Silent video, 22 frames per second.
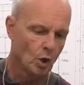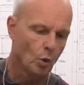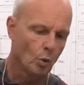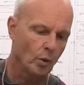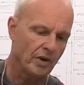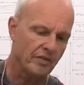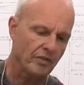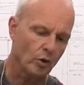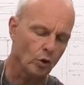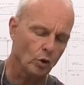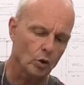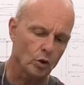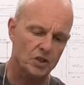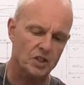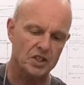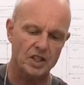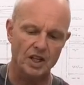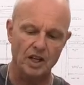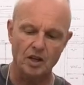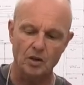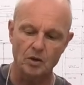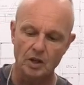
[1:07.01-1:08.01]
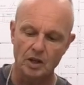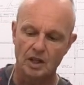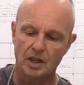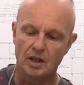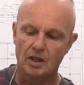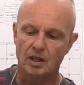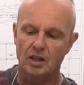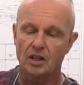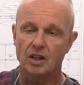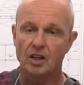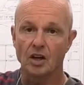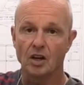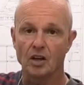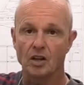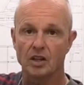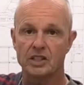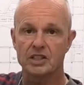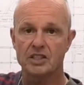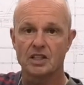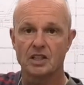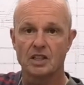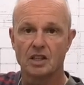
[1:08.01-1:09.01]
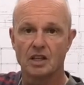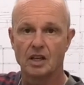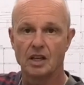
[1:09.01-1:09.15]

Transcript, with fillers: We've also got